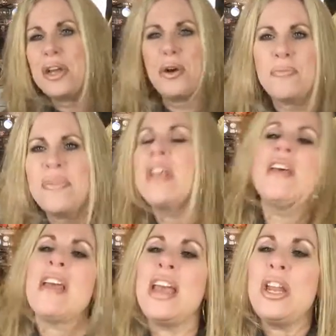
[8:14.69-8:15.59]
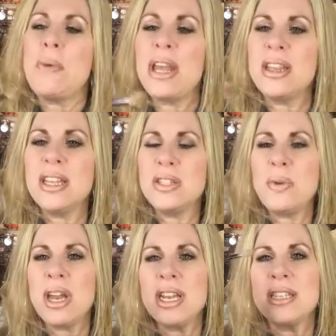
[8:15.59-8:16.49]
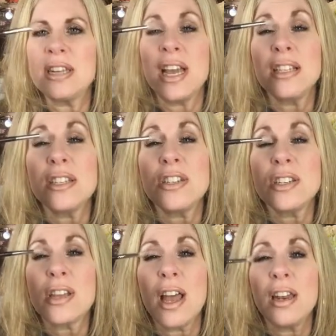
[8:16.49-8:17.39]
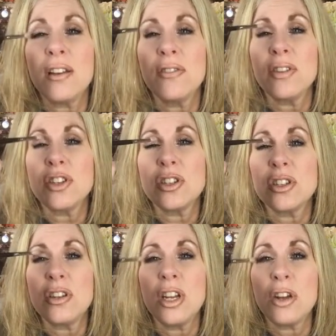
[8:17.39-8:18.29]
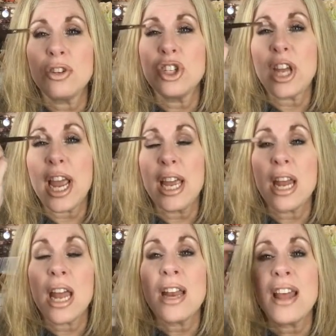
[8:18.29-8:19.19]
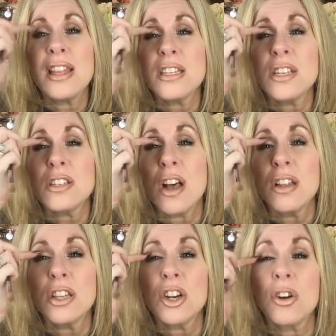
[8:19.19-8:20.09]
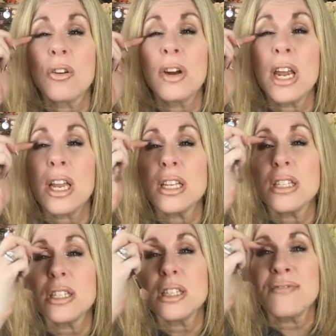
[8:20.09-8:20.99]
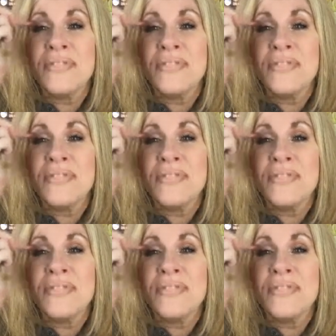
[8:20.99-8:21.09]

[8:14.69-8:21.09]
so anyway, this one is nice to just kind of, you know, shade. And this is called the crease.